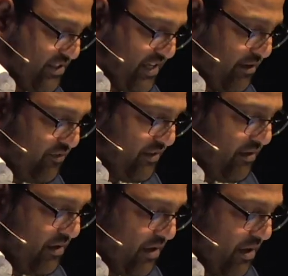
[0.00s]

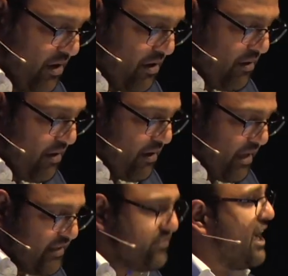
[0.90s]
safety,
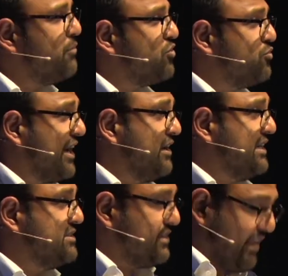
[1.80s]
in time were
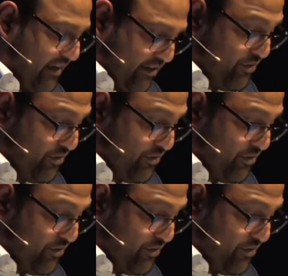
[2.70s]
regulated like